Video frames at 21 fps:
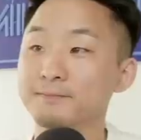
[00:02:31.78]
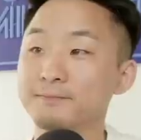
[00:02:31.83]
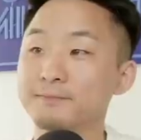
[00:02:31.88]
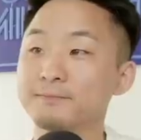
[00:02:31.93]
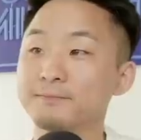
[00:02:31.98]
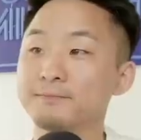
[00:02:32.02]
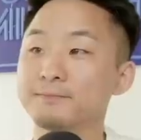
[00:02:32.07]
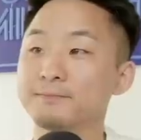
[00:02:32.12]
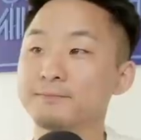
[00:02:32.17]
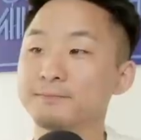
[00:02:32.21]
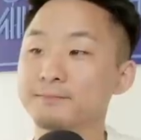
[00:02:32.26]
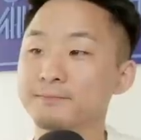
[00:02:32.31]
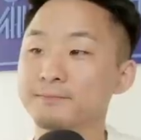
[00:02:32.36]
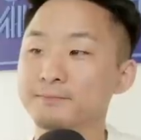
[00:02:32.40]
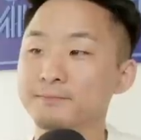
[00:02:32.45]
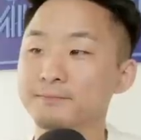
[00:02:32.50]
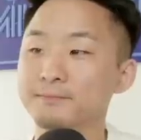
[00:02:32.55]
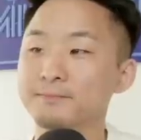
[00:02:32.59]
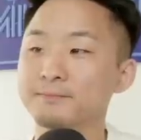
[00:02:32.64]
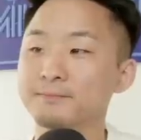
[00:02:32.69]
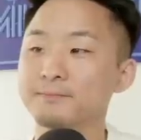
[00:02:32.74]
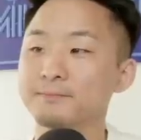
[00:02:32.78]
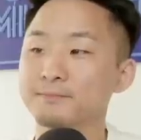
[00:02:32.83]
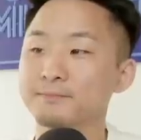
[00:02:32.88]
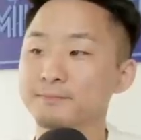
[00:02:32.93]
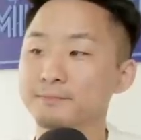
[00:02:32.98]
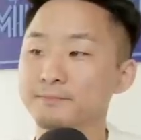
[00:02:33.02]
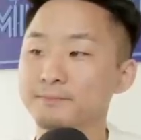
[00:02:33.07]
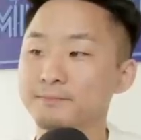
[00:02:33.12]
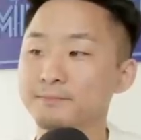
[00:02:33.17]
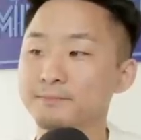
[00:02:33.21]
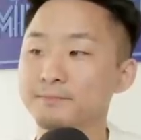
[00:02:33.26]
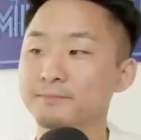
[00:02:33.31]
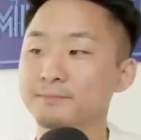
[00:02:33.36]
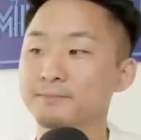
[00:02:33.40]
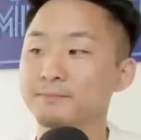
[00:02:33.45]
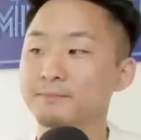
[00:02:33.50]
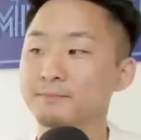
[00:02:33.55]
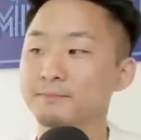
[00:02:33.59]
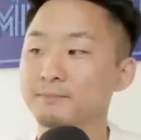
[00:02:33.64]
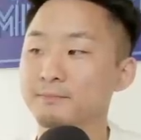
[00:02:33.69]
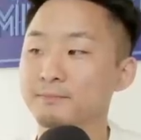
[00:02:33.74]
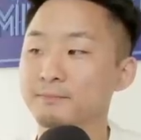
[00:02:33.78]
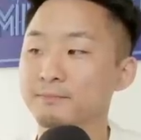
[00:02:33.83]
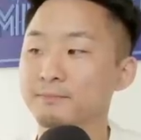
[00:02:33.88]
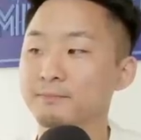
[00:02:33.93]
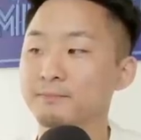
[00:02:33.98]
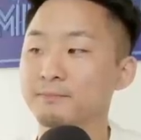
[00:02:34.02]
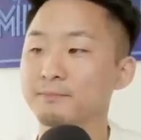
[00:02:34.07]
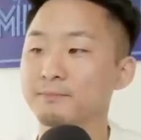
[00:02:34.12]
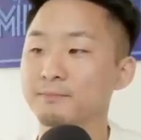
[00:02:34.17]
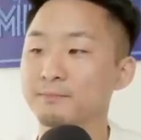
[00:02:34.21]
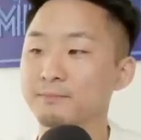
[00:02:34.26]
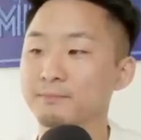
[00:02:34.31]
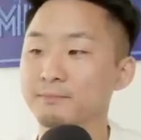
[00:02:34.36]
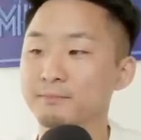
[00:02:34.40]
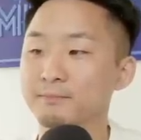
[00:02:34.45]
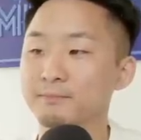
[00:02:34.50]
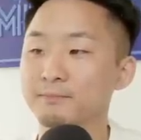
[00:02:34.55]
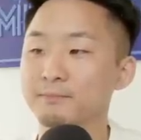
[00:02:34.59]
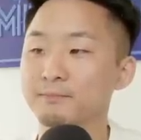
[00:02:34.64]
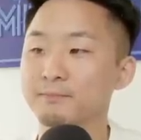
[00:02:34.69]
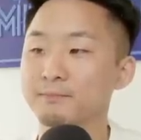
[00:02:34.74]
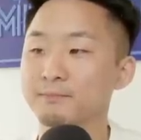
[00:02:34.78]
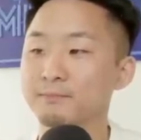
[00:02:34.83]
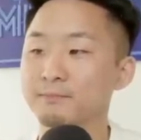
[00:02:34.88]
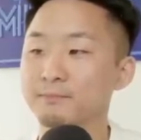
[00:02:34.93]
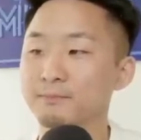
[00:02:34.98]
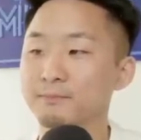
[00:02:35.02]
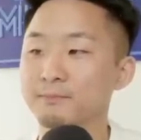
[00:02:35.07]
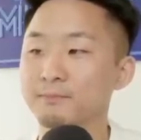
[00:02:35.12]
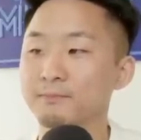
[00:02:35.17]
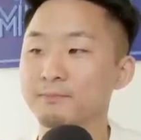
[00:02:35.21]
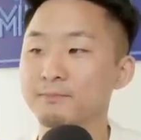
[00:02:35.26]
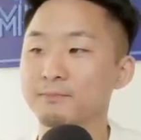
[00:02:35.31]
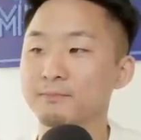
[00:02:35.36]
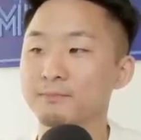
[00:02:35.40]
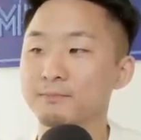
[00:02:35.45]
This person isn't speaking.